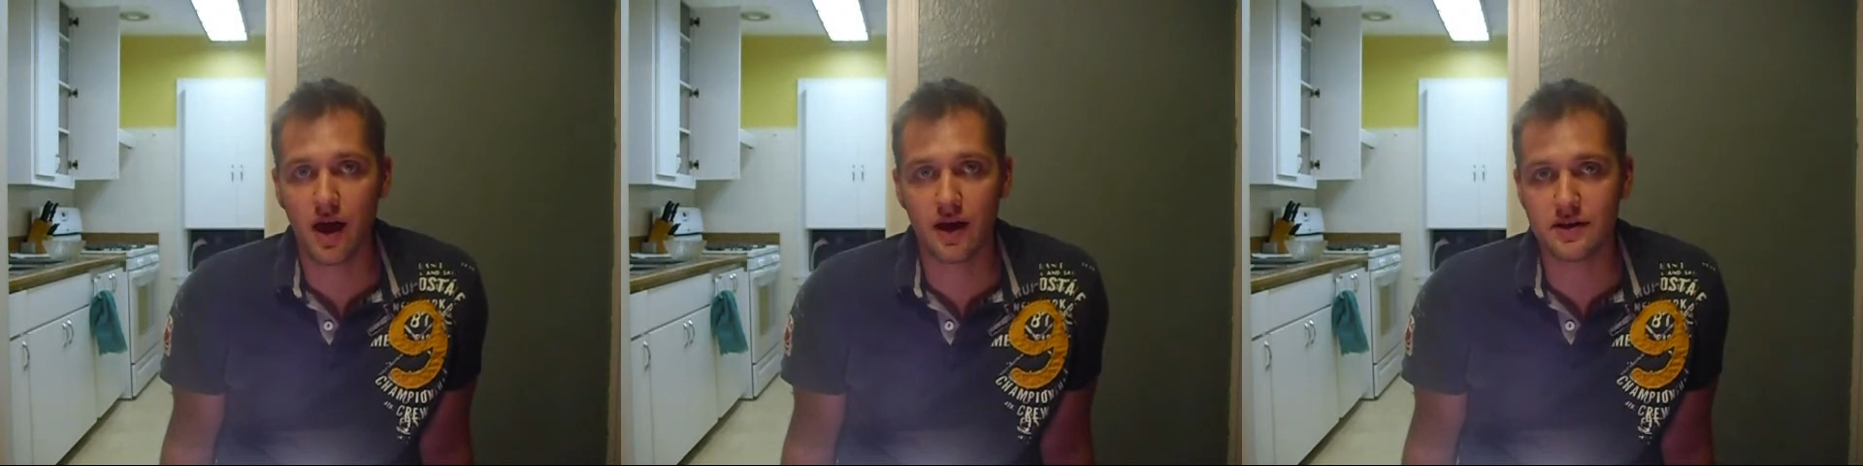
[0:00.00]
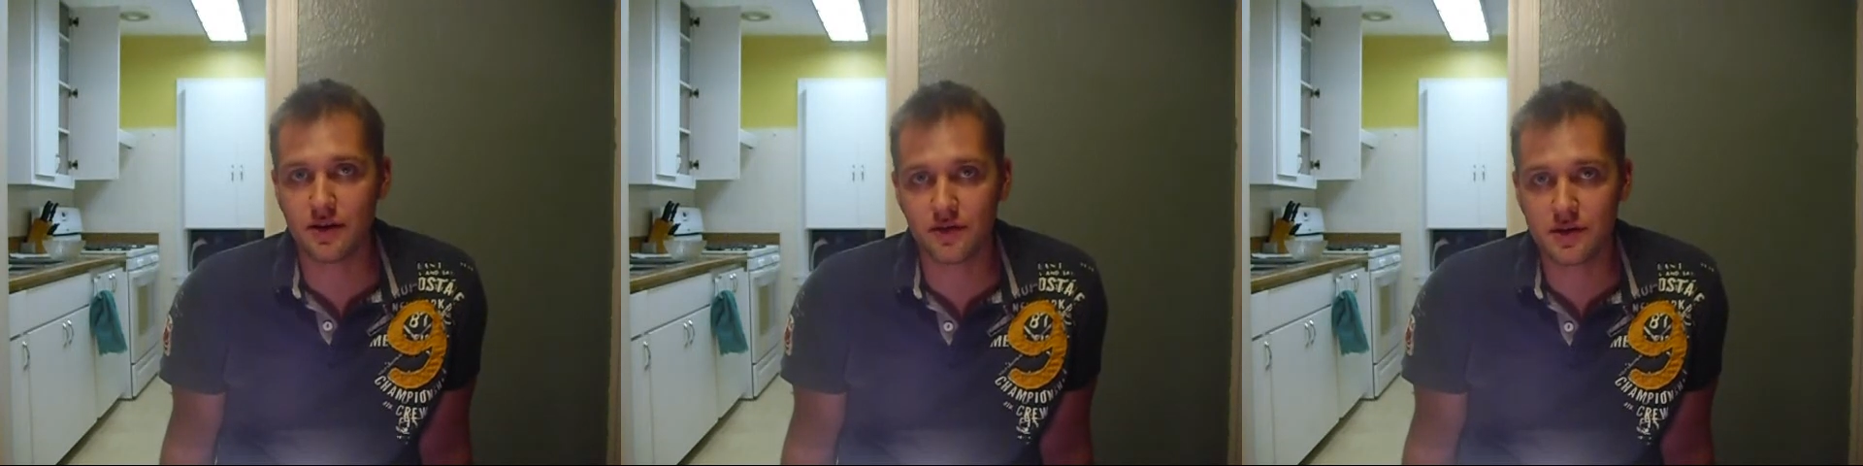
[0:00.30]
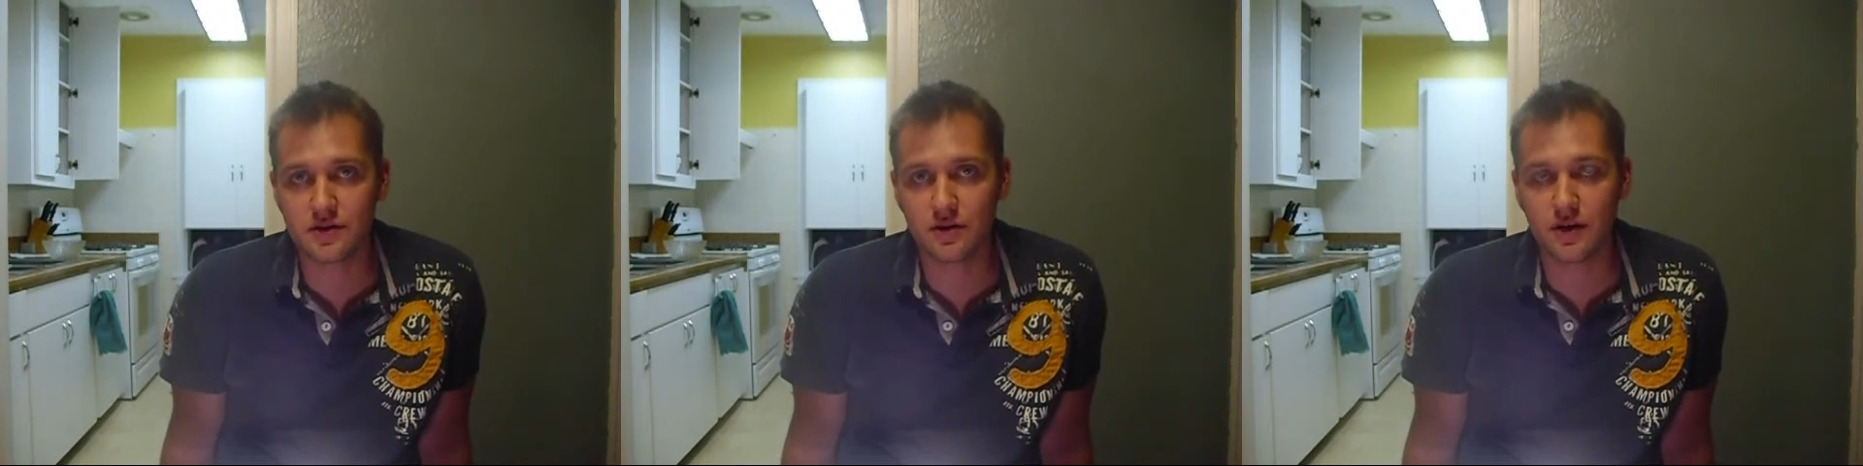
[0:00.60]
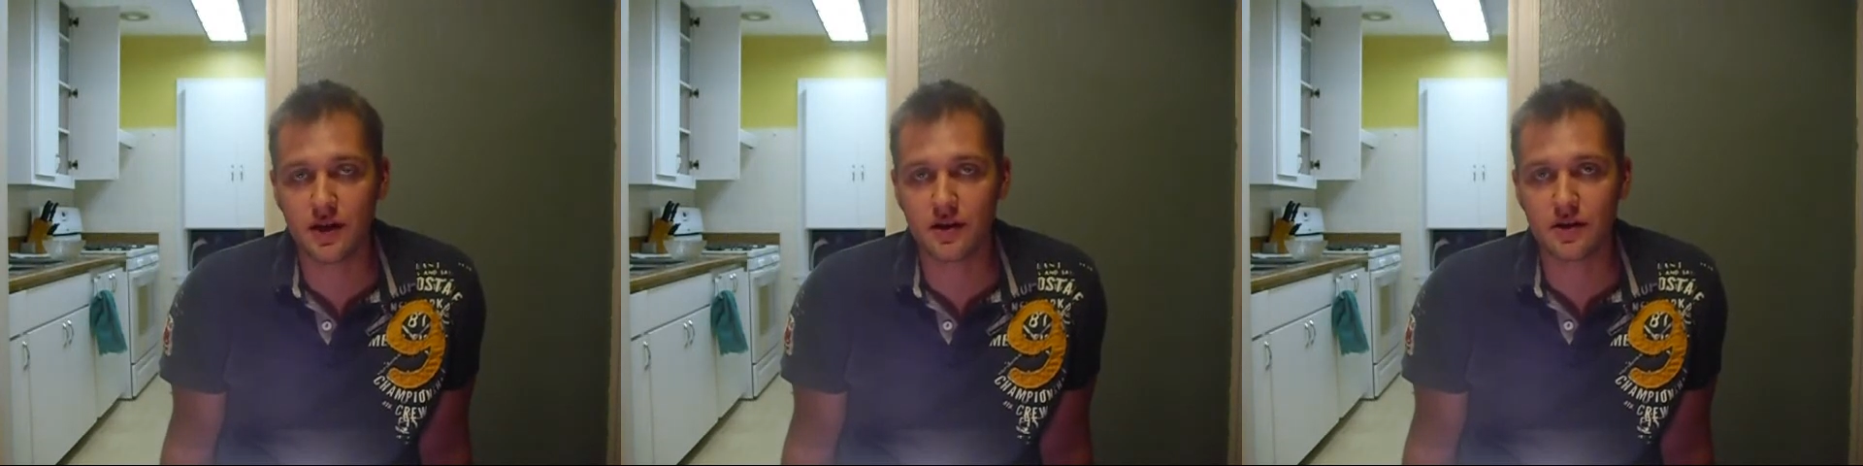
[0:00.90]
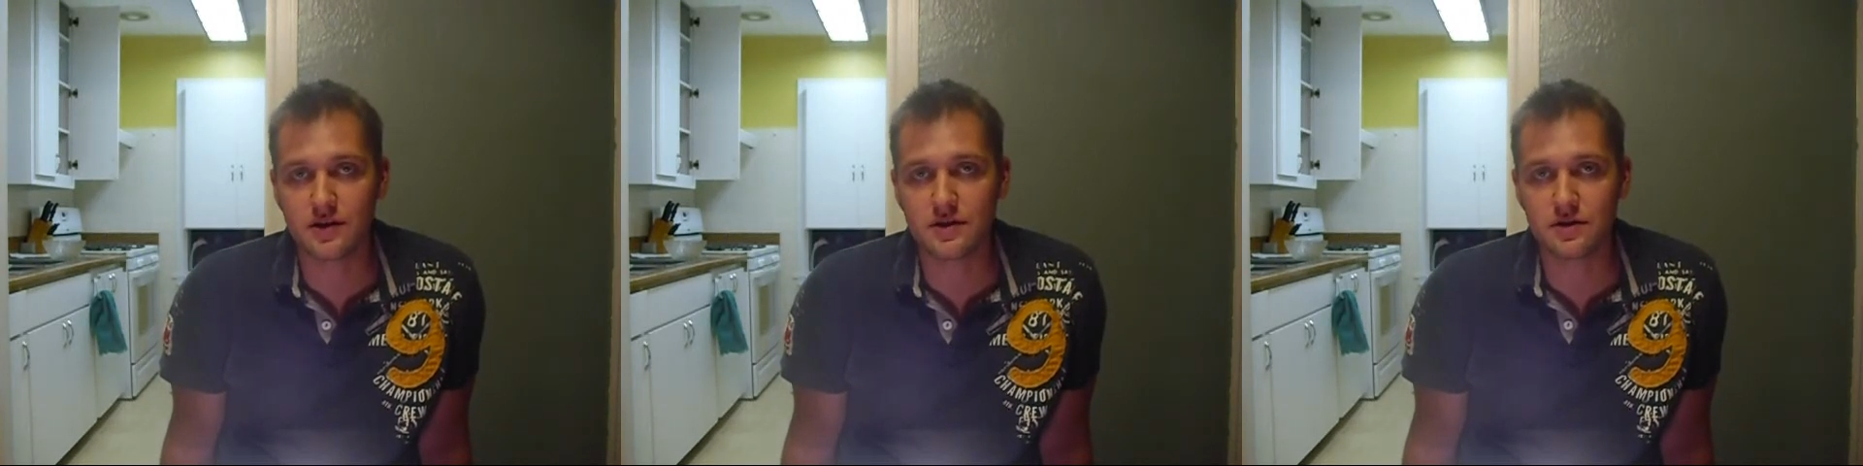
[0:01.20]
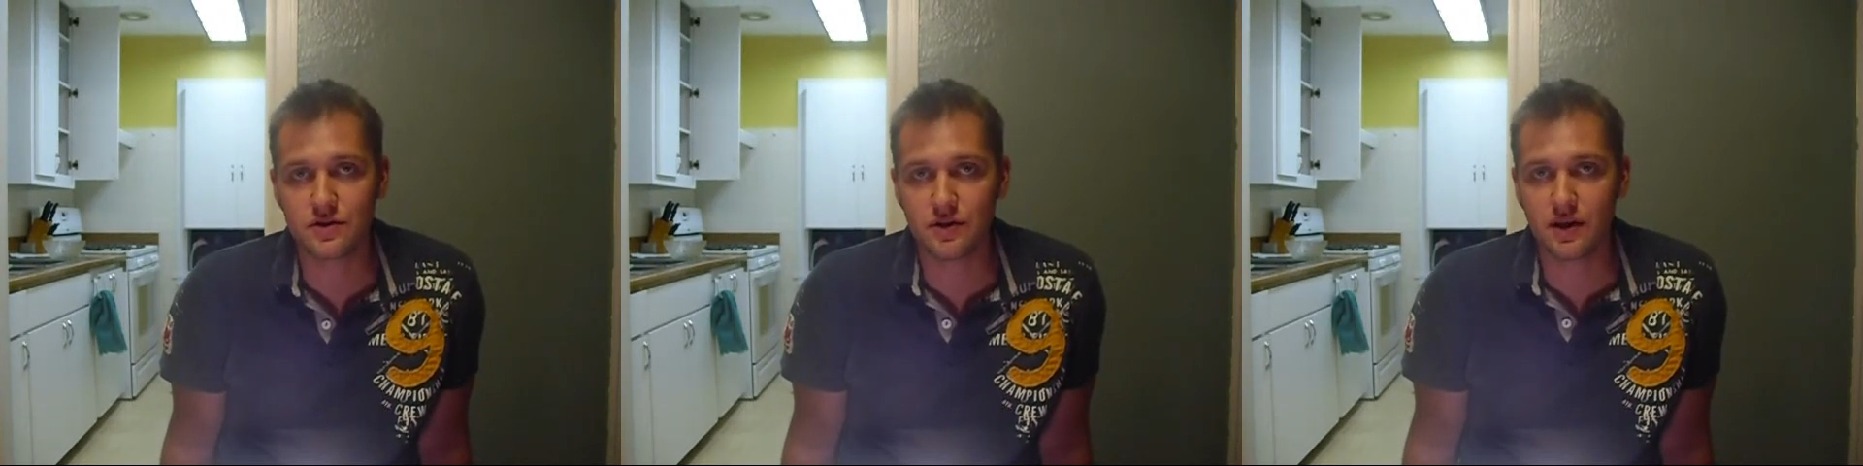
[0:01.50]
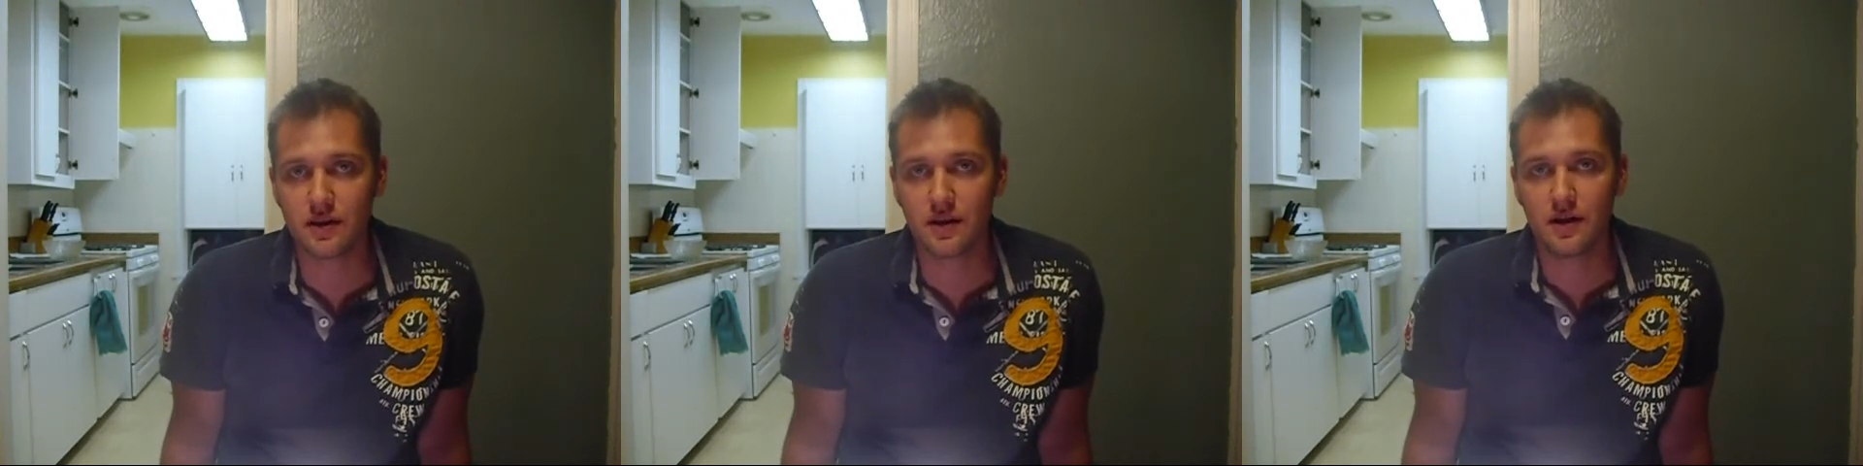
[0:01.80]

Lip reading: I definitely saw an increase in strength.